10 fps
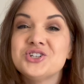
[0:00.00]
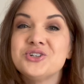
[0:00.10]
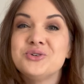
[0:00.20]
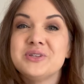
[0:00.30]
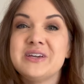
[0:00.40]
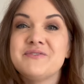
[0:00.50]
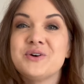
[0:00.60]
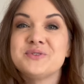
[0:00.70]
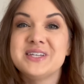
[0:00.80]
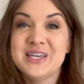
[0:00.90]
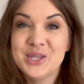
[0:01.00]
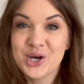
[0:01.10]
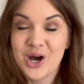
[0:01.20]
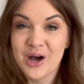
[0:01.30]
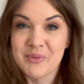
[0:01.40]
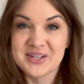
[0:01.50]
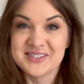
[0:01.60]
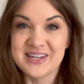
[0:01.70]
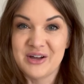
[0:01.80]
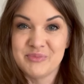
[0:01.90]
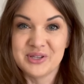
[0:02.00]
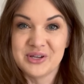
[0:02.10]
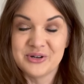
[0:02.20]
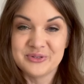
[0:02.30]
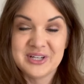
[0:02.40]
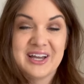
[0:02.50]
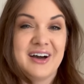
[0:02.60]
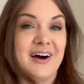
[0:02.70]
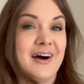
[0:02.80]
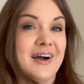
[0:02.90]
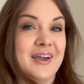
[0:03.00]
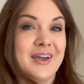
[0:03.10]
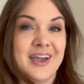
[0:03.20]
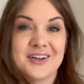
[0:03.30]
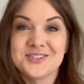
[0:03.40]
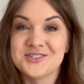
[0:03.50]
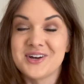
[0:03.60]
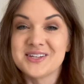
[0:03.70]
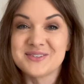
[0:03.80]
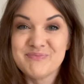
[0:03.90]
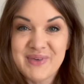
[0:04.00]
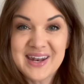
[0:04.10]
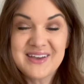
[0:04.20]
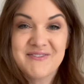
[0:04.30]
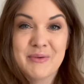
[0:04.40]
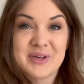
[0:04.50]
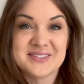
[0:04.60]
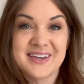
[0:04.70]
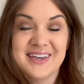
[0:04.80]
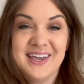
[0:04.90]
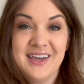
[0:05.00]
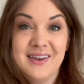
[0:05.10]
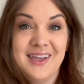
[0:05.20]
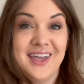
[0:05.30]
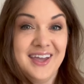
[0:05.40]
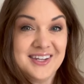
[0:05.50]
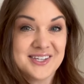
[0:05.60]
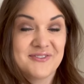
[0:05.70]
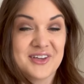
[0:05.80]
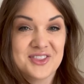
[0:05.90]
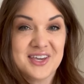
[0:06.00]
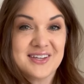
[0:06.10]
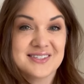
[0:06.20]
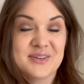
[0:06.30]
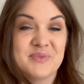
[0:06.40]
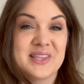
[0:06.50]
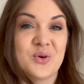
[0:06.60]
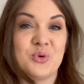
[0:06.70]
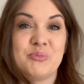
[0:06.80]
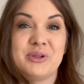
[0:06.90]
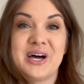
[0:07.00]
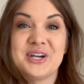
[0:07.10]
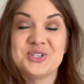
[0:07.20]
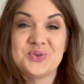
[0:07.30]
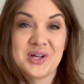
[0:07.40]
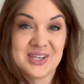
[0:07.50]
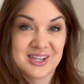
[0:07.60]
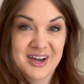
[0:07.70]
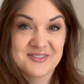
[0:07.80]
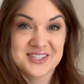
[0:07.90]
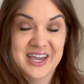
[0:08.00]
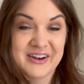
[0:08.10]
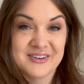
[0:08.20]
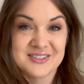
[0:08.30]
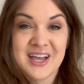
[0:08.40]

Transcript: you leave those in the comments down below. I answer as many of them as I can, and if I think it's something that will apply to a lot of skaters,